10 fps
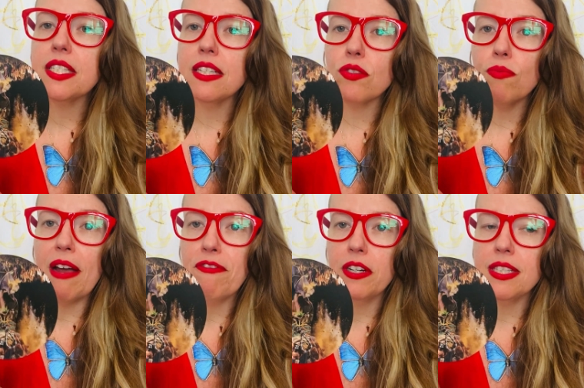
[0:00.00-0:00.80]
this is
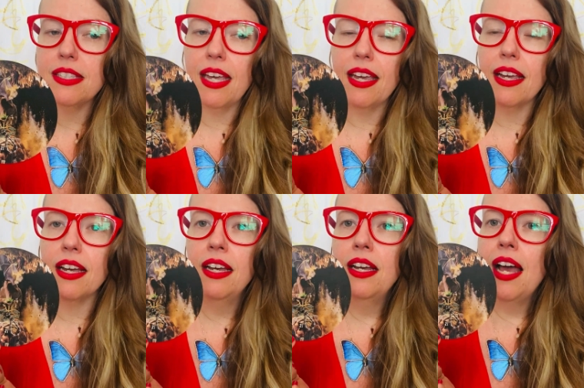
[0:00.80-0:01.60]

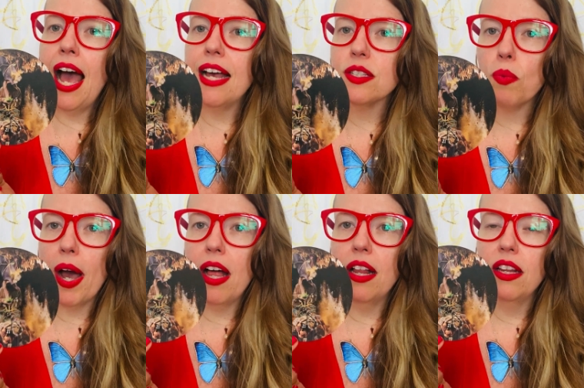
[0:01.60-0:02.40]
referencing as
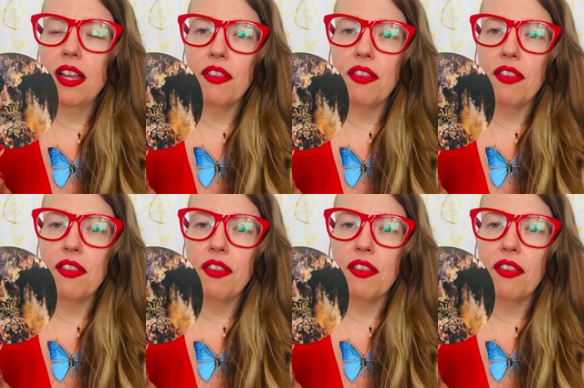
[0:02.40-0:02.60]
well